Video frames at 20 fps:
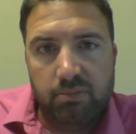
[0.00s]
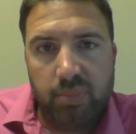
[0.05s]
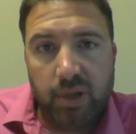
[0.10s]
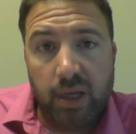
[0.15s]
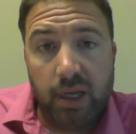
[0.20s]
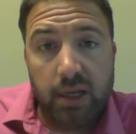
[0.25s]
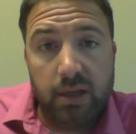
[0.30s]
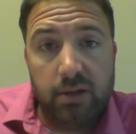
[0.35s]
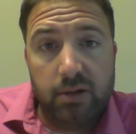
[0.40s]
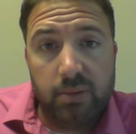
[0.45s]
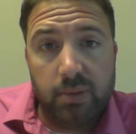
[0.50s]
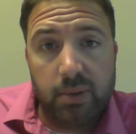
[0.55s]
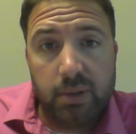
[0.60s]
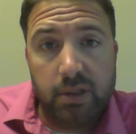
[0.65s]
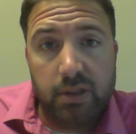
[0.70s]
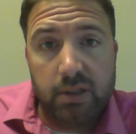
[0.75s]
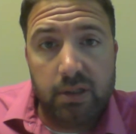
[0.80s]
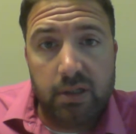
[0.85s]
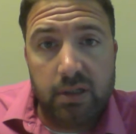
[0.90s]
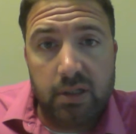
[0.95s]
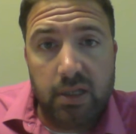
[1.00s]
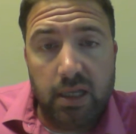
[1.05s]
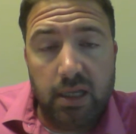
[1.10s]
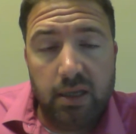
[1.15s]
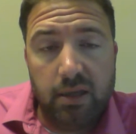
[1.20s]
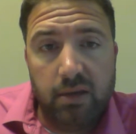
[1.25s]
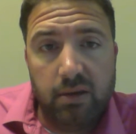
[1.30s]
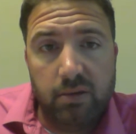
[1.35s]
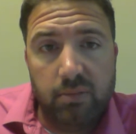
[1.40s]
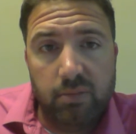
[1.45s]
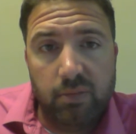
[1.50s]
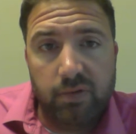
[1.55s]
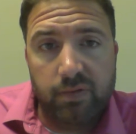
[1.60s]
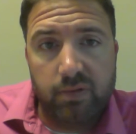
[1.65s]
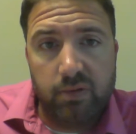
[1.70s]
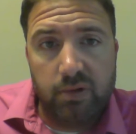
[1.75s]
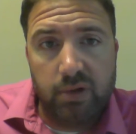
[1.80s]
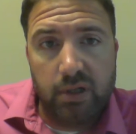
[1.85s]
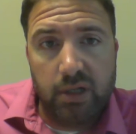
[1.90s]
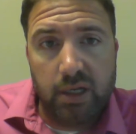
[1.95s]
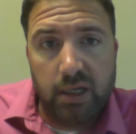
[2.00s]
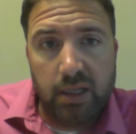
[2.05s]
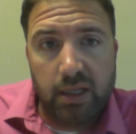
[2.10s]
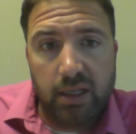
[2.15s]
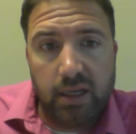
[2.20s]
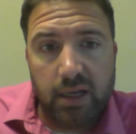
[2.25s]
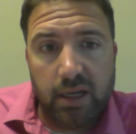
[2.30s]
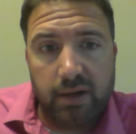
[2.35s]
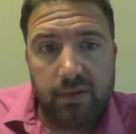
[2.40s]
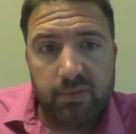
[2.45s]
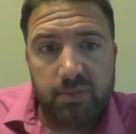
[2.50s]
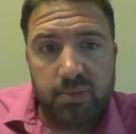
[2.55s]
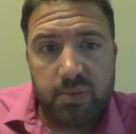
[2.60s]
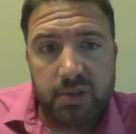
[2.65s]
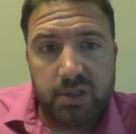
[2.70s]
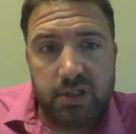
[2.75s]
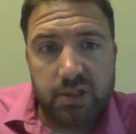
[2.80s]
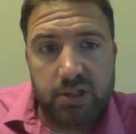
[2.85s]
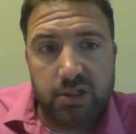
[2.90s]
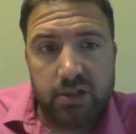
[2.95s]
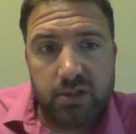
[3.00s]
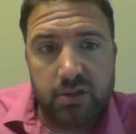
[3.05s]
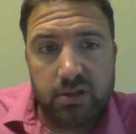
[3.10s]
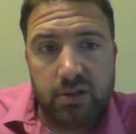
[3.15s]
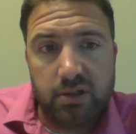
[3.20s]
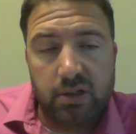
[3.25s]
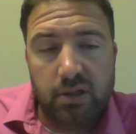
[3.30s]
pain you're willing to take before you got to get out of a position,